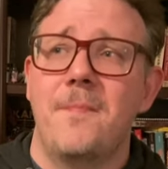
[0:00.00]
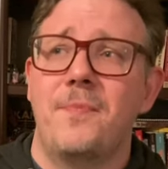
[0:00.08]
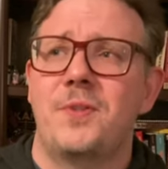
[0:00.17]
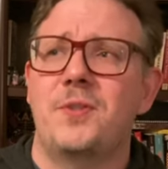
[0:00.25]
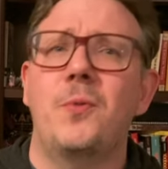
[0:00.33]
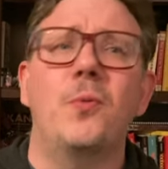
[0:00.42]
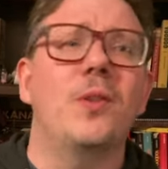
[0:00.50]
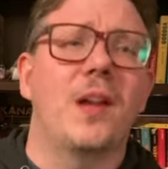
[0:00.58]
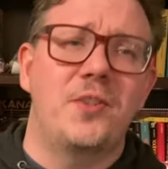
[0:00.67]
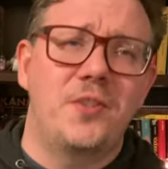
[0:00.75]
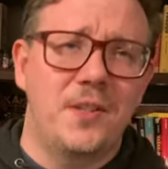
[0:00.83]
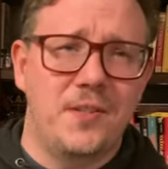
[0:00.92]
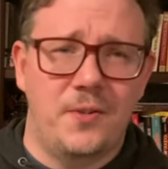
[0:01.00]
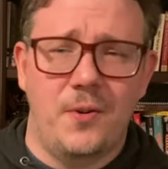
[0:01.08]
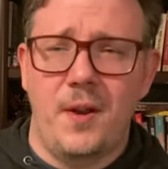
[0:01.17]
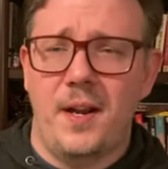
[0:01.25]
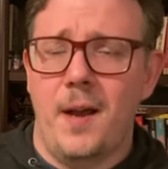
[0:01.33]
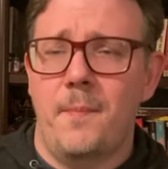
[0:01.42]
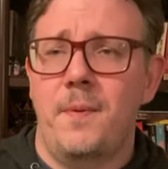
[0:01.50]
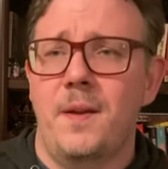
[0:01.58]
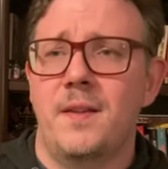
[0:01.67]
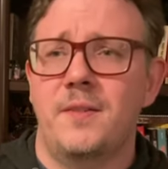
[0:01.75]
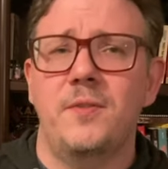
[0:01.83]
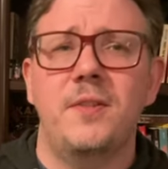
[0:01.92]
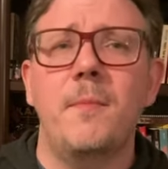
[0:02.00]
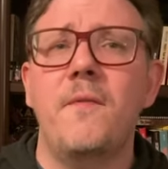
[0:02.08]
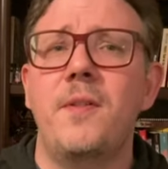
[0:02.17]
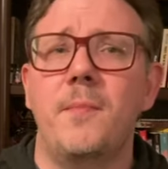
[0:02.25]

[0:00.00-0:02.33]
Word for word: school lunches growing up so some of